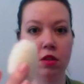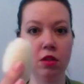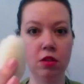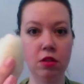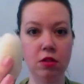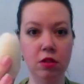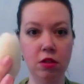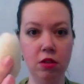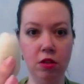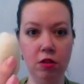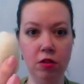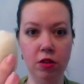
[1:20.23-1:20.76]

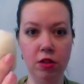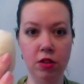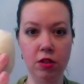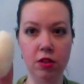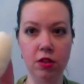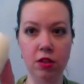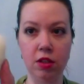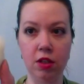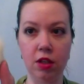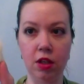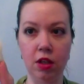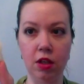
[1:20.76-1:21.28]
So you can
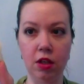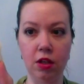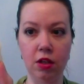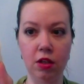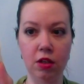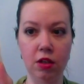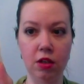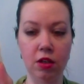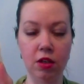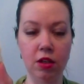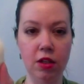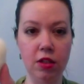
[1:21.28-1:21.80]
see
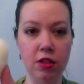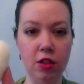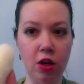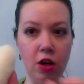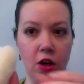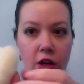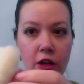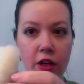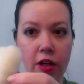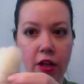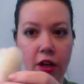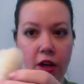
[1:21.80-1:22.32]
it's
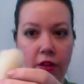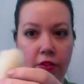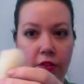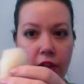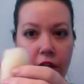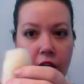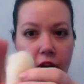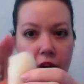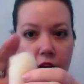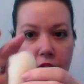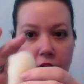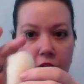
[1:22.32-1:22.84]
already got
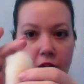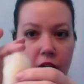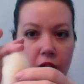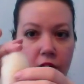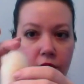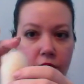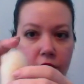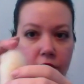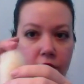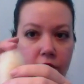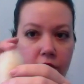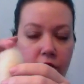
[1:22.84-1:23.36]
that kind
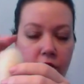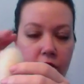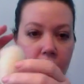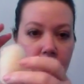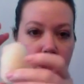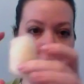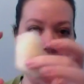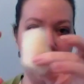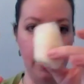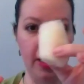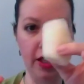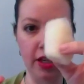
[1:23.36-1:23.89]
of
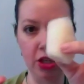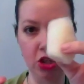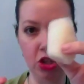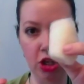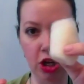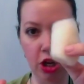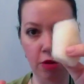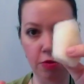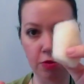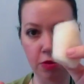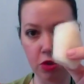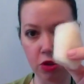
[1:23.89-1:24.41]
eggy
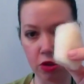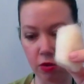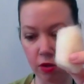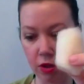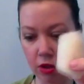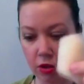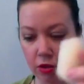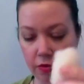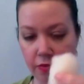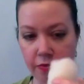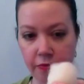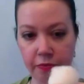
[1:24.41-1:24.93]
shape to
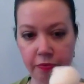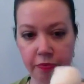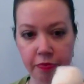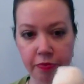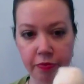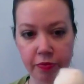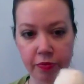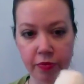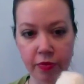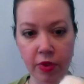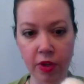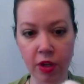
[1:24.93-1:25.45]
it.
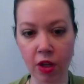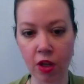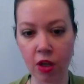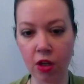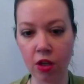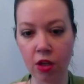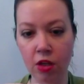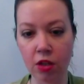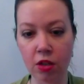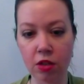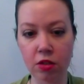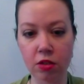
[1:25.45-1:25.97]

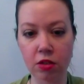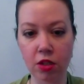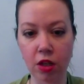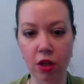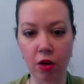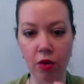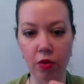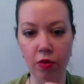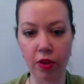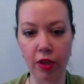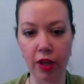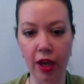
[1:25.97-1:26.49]

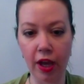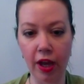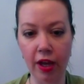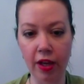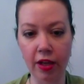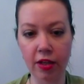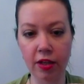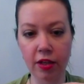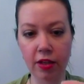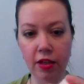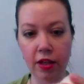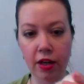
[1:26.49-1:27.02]
So the
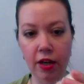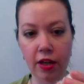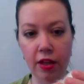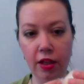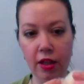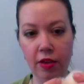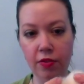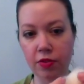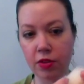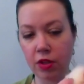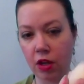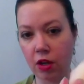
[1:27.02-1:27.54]
end that I
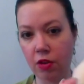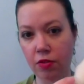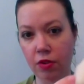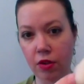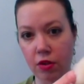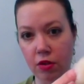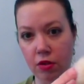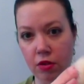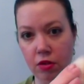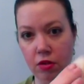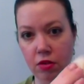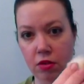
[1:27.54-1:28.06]
left off
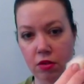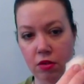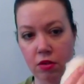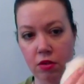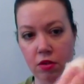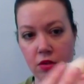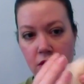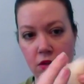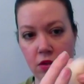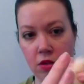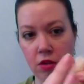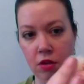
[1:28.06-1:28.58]
on,
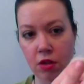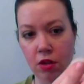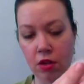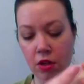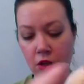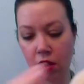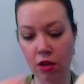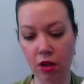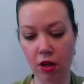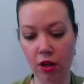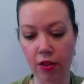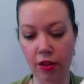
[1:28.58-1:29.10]

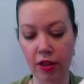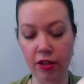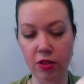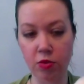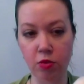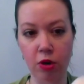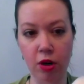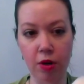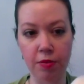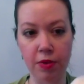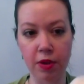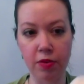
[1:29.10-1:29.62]
that's
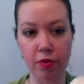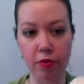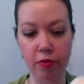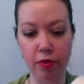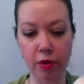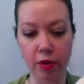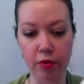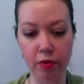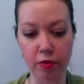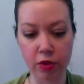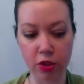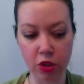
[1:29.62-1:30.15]
where I'm going
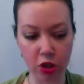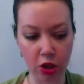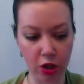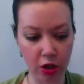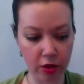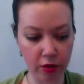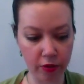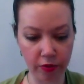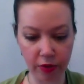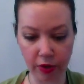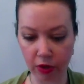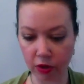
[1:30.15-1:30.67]
to
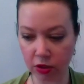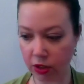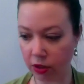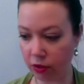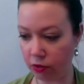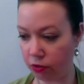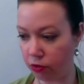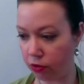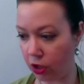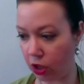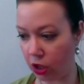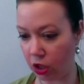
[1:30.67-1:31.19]
start felting
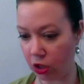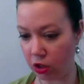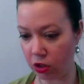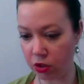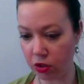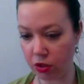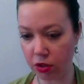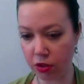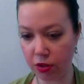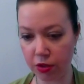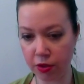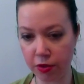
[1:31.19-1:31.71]

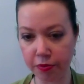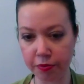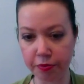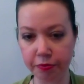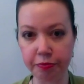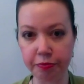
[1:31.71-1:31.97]
first